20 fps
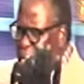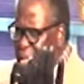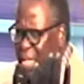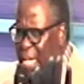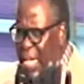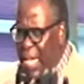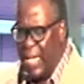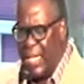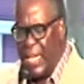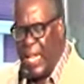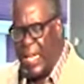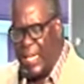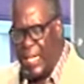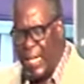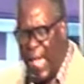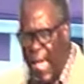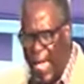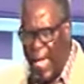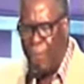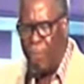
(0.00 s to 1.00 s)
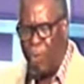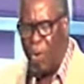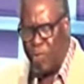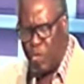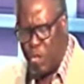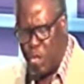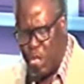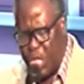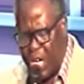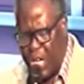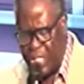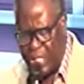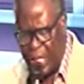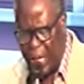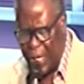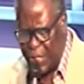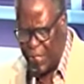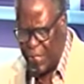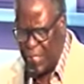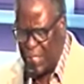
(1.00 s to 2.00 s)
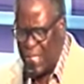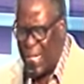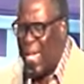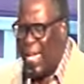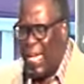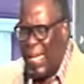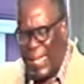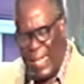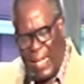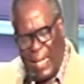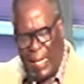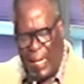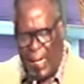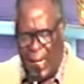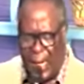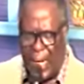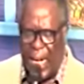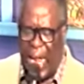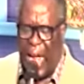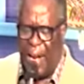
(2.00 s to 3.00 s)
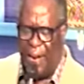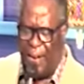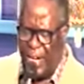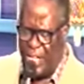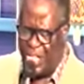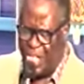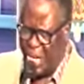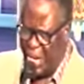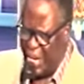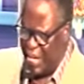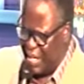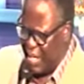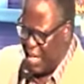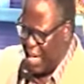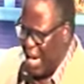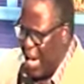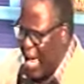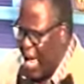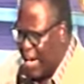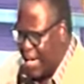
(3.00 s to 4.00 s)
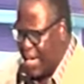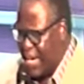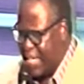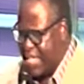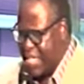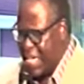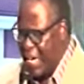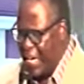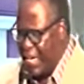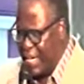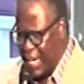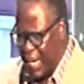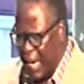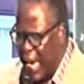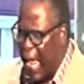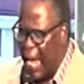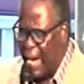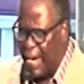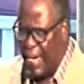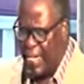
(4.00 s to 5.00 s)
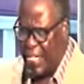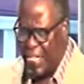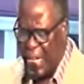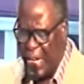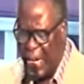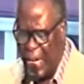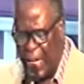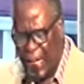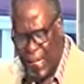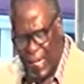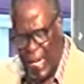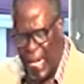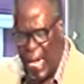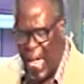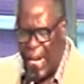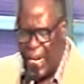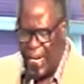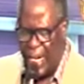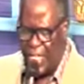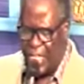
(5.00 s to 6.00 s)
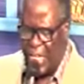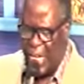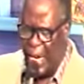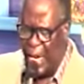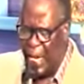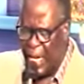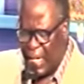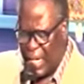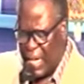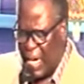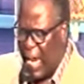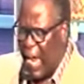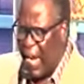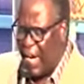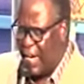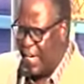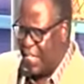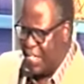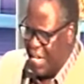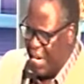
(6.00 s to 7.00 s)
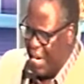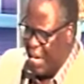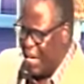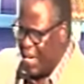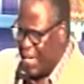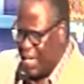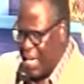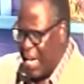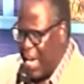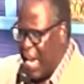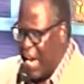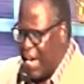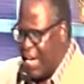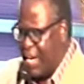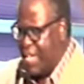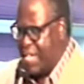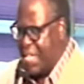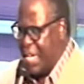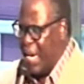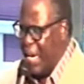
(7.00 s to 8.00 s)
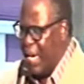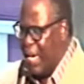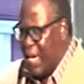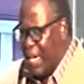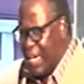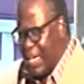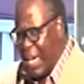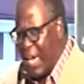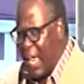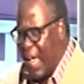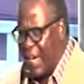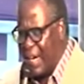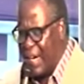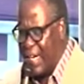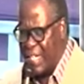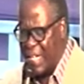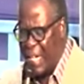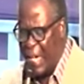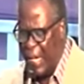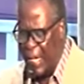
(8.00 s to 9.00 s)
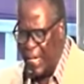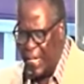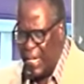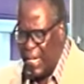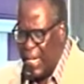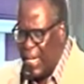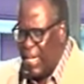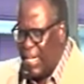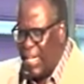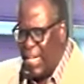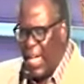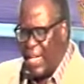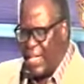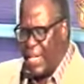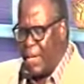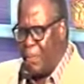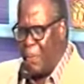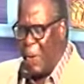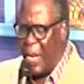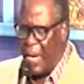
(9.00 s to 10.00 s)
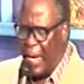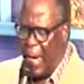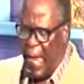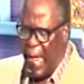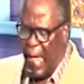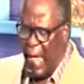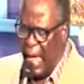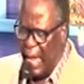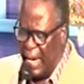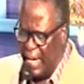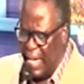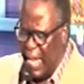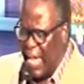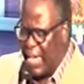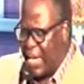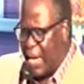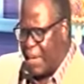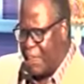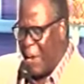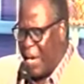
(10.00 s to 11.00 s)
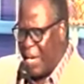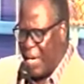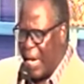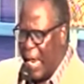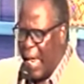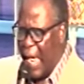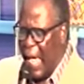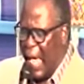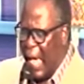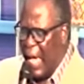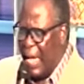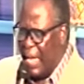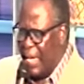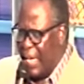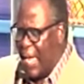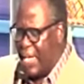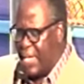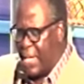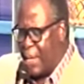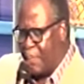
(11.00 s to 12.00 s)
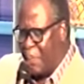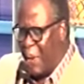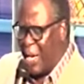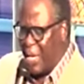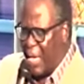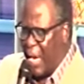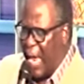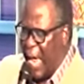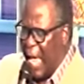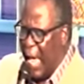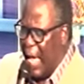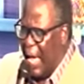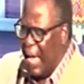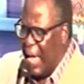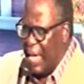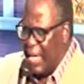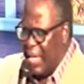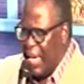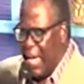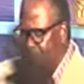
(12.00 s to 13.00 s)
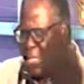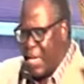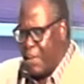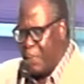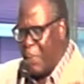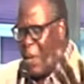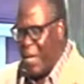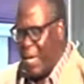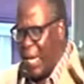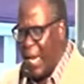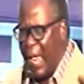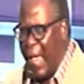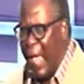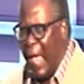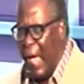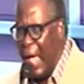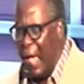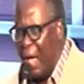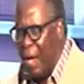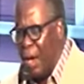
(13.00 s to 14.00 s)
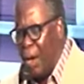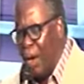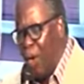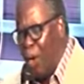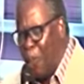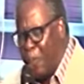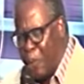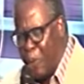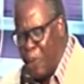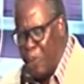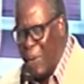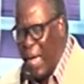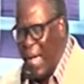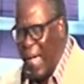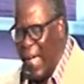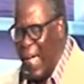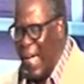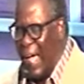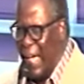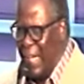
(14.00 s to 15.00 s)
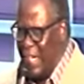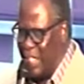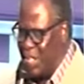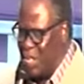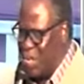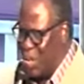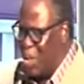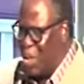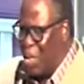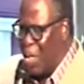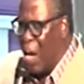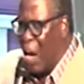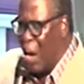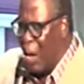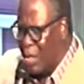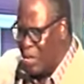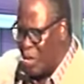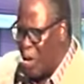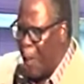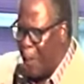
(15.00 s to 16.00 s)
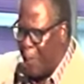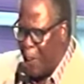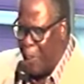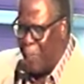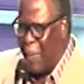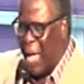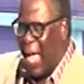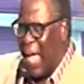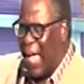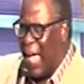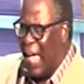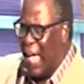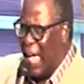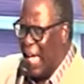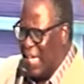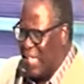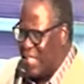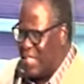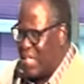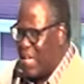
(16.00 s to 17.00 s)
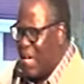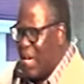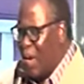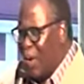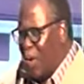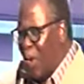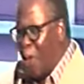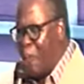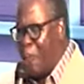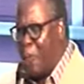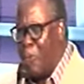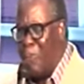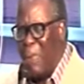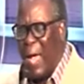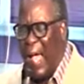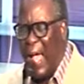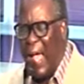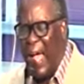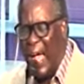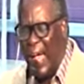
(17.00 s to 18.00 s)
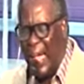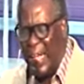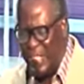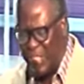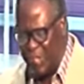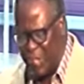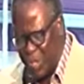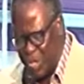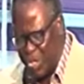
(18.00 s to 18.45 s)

In the name of Jesus, clarity, clarity, clarity, clarity, clarity, clarity, clarity. Let it be clear. Let it be clear. Let it be clear. Let it be clear. Open my eyes, oh Lord. Open my eyes. Open my eyes to